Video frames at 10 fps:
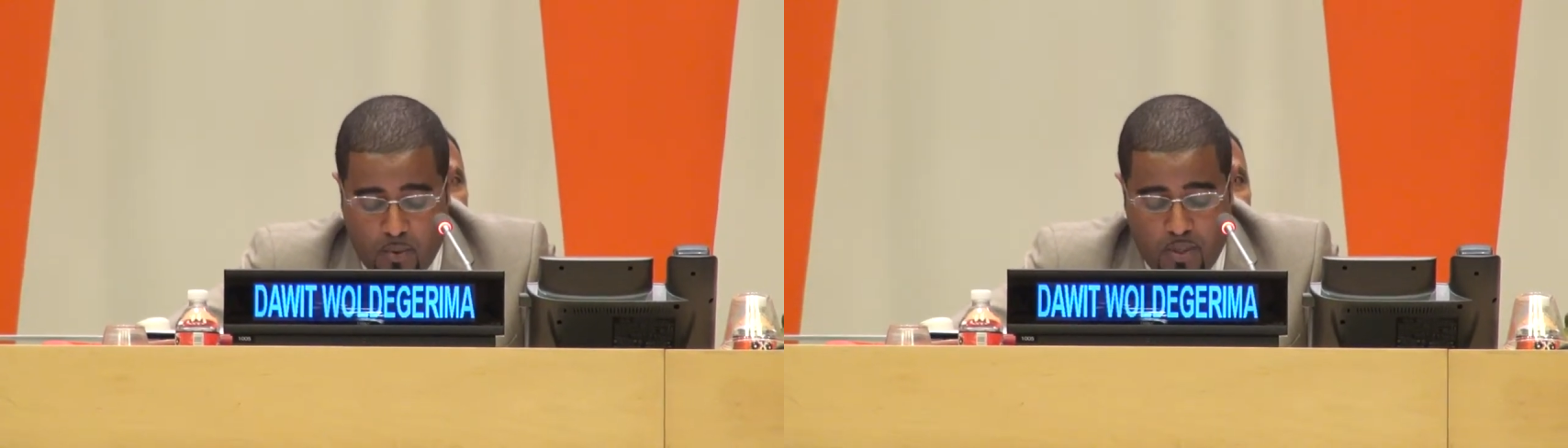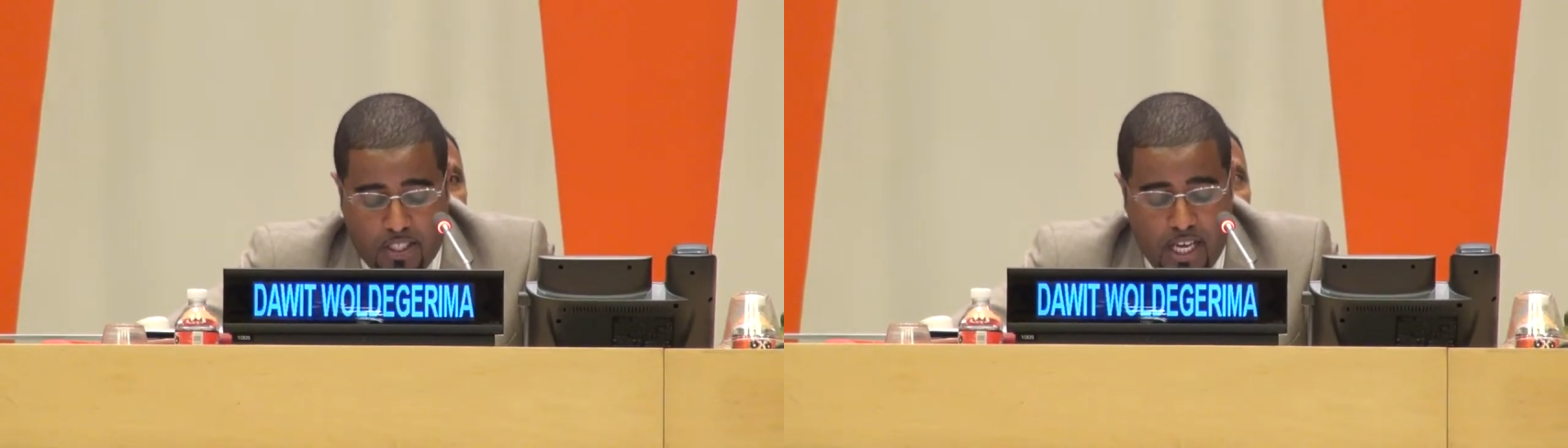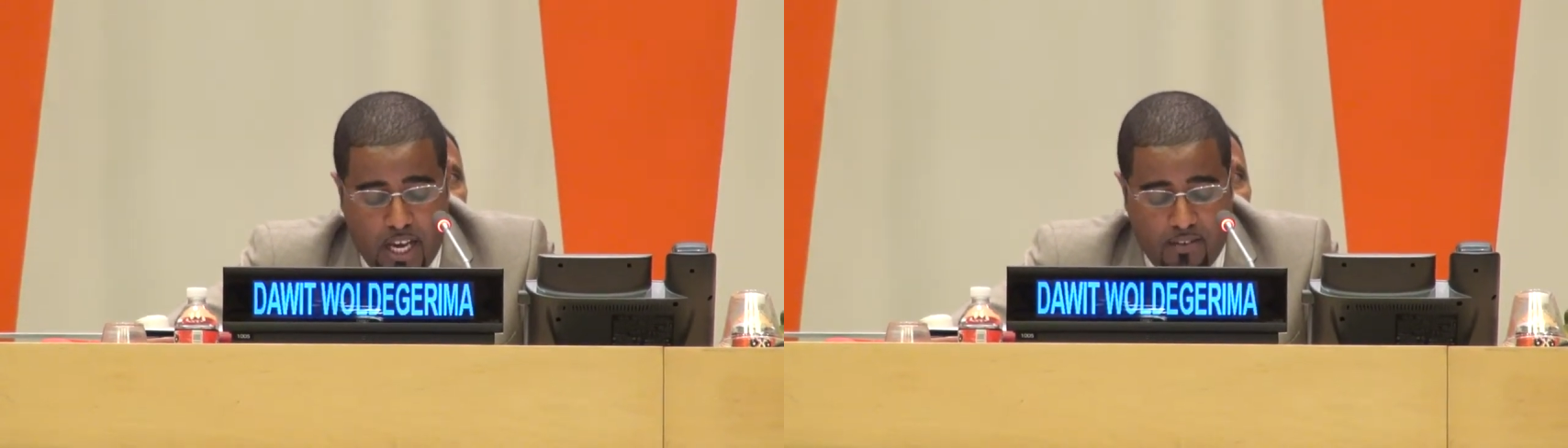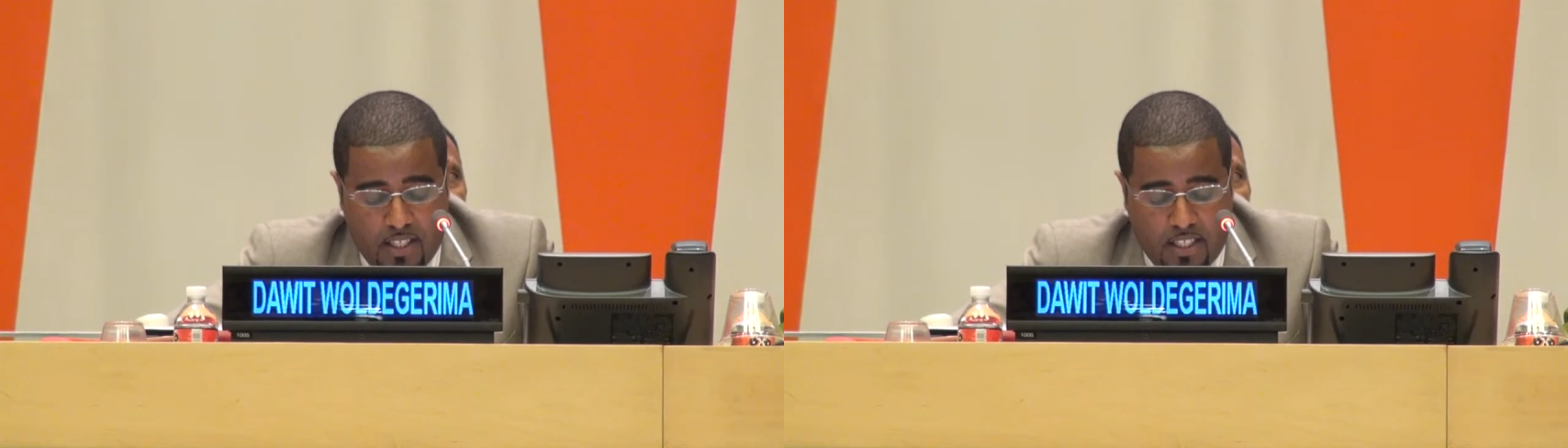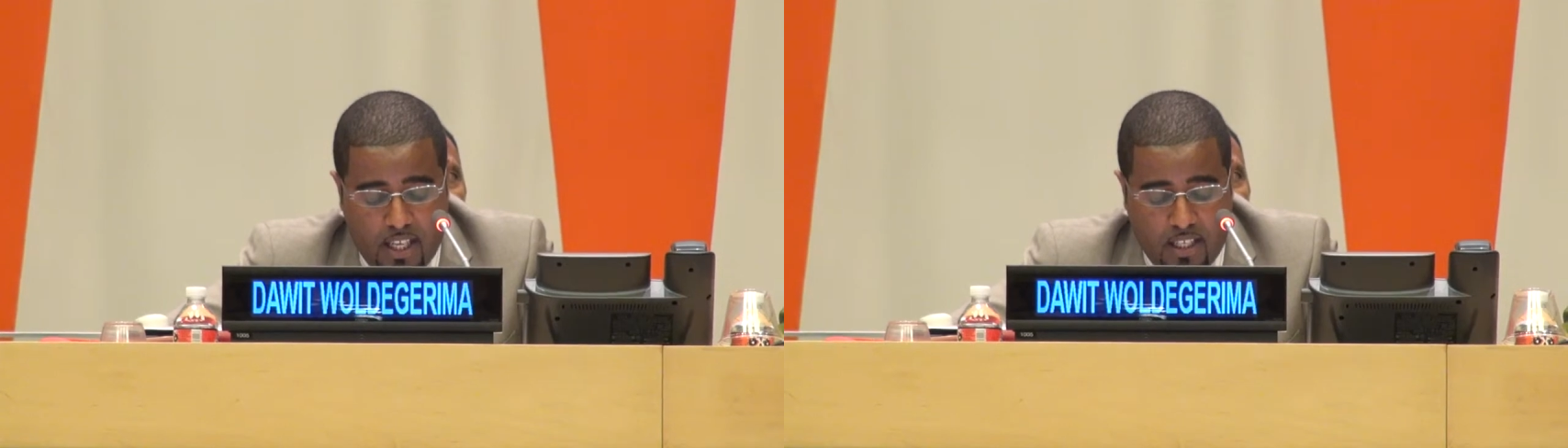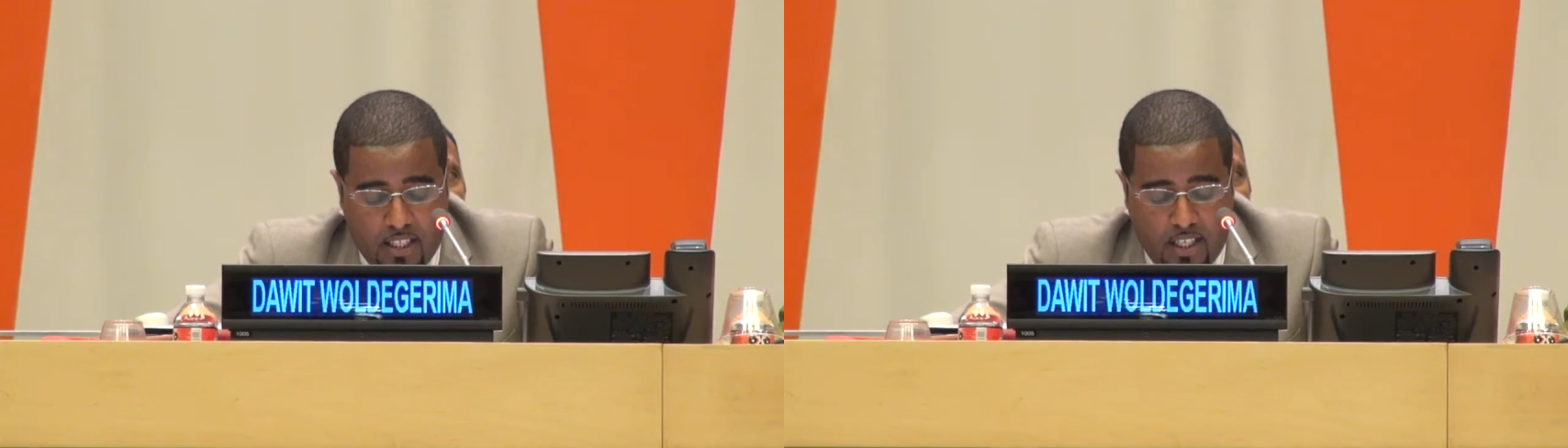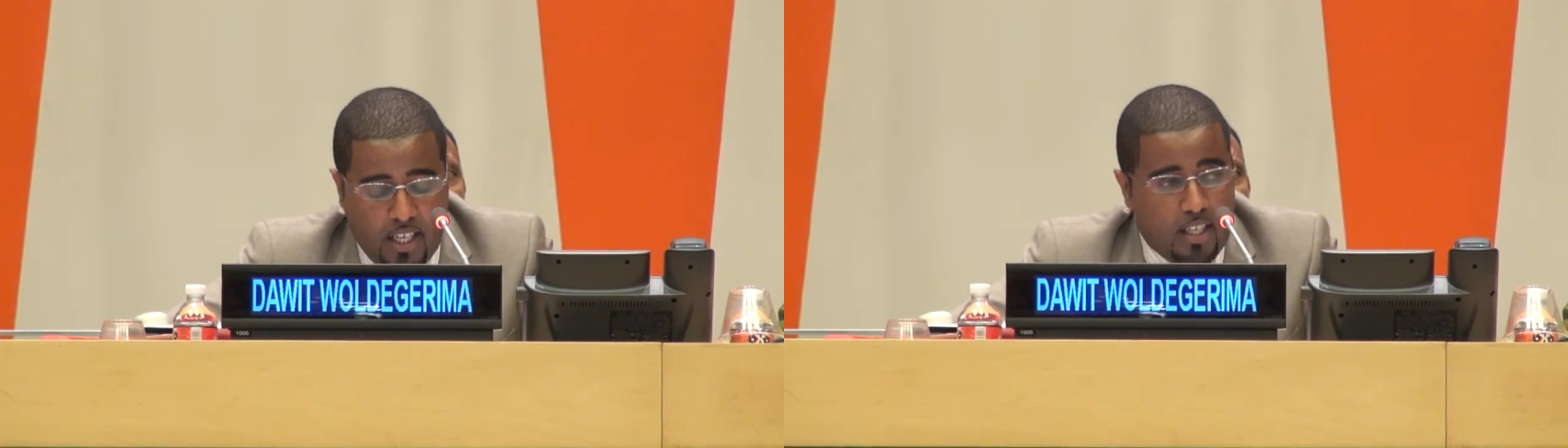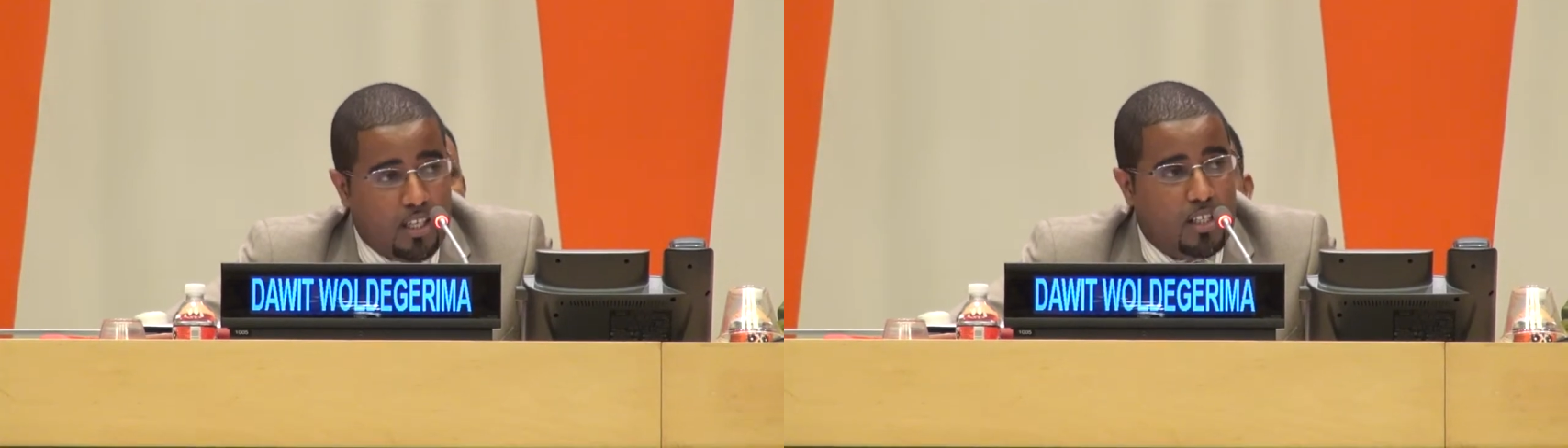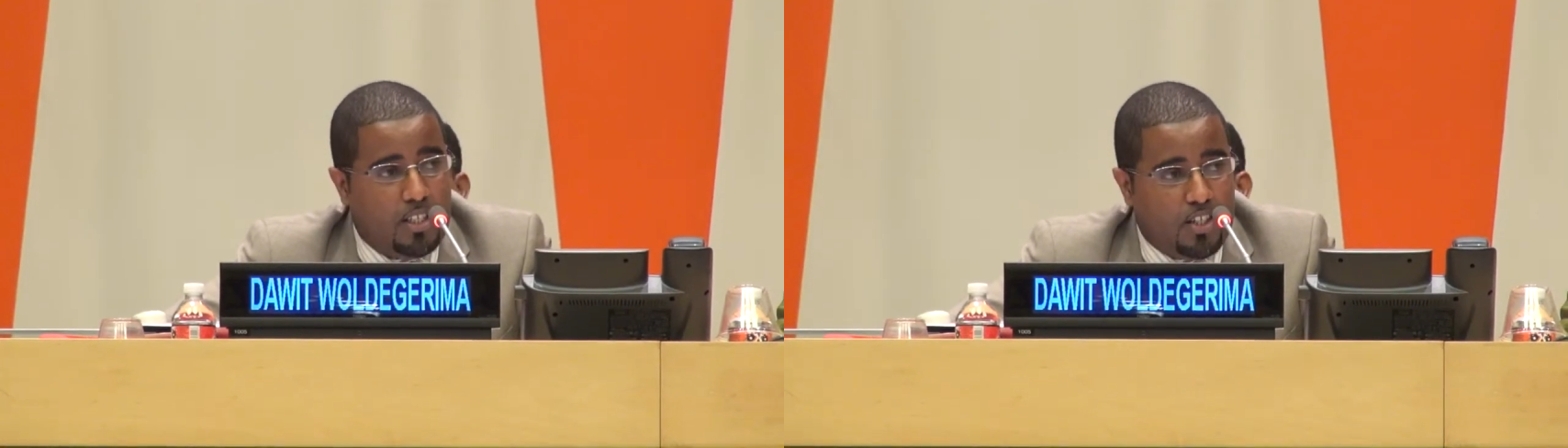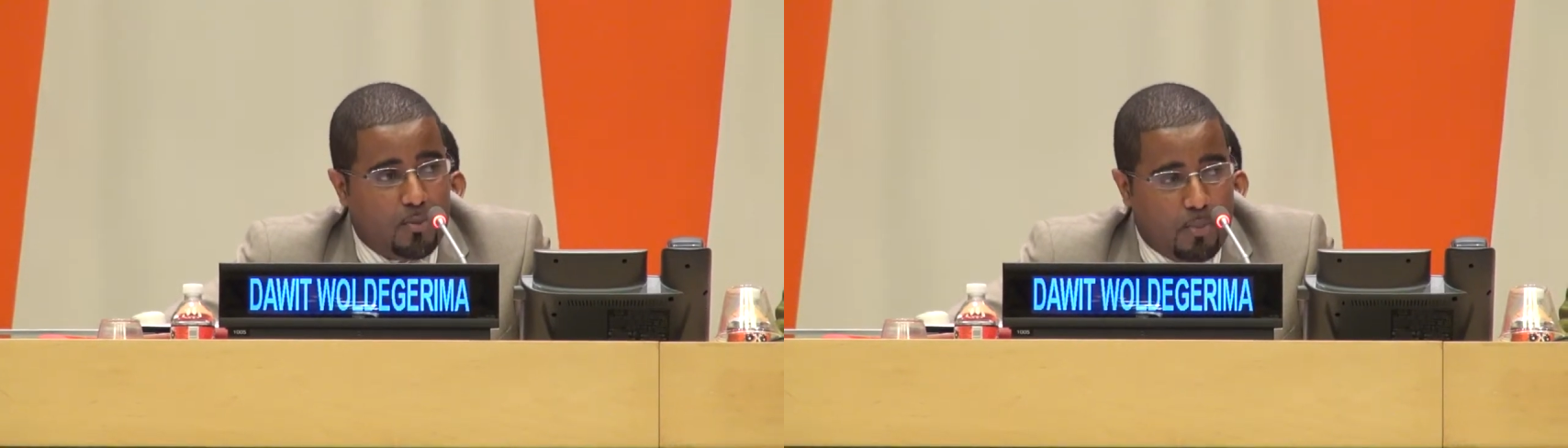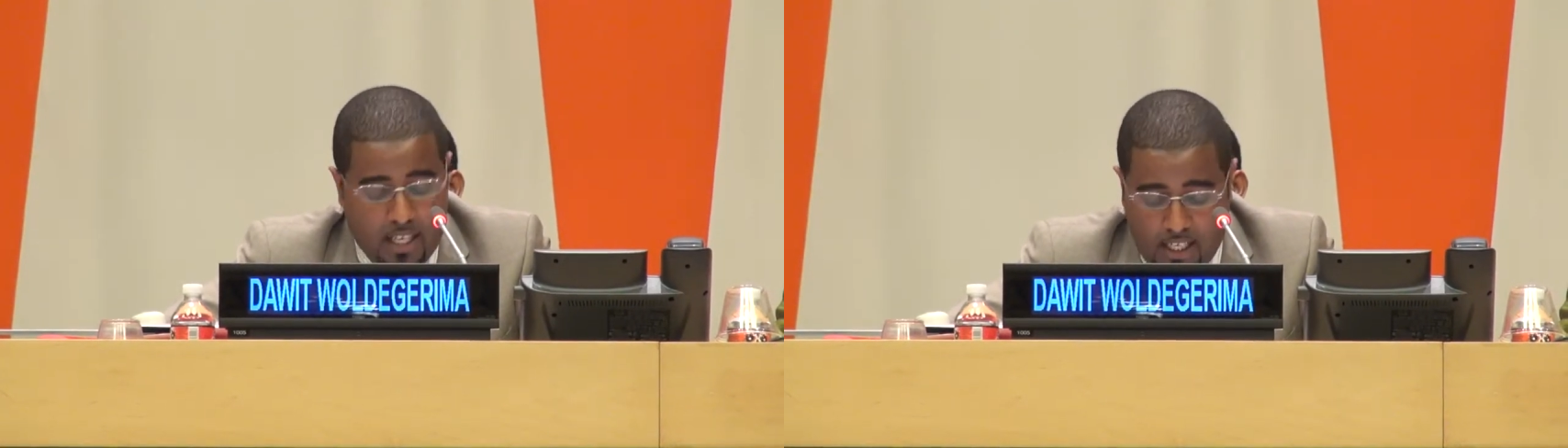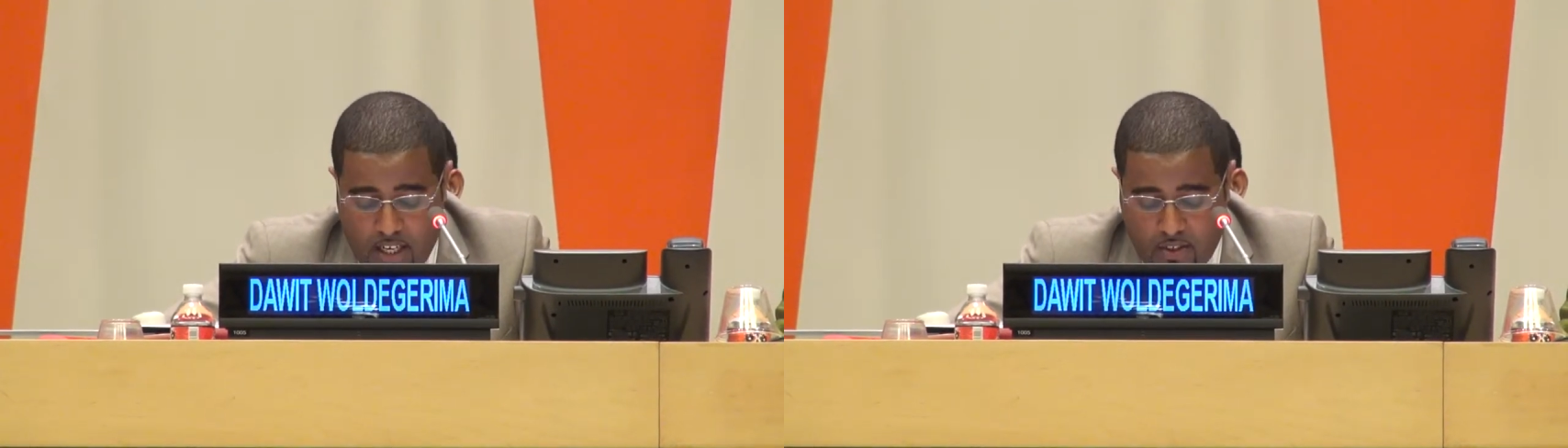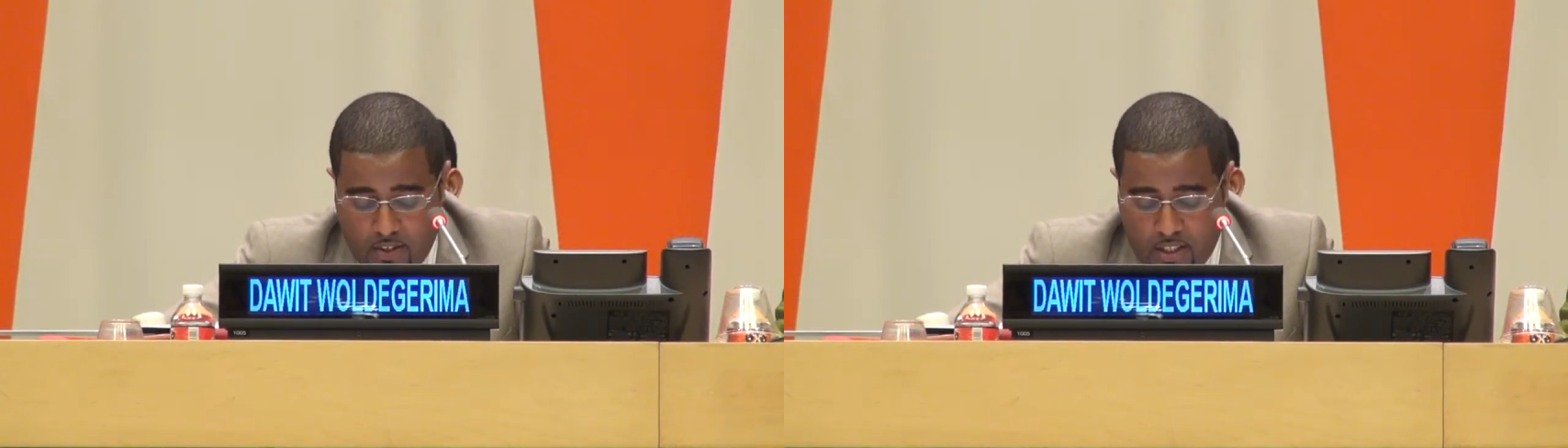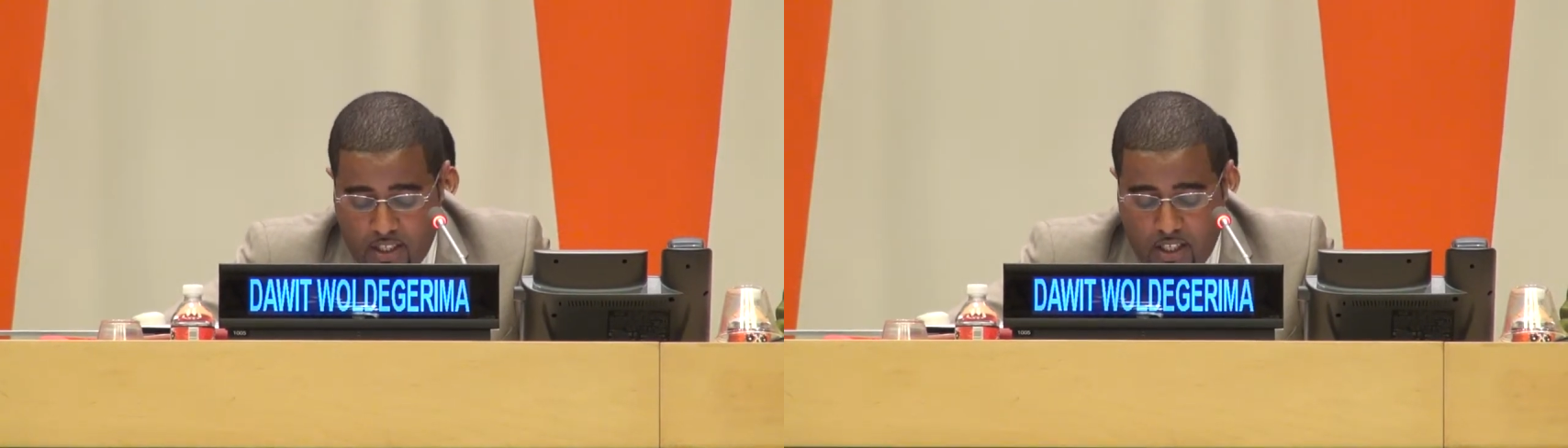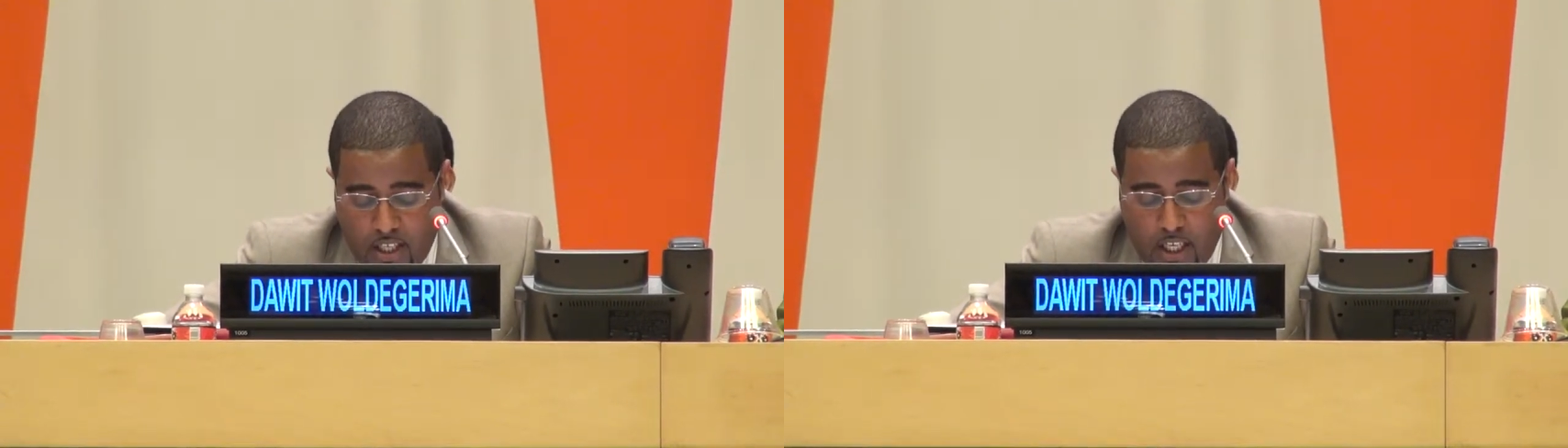with diverse ethnic and religious backgrounds.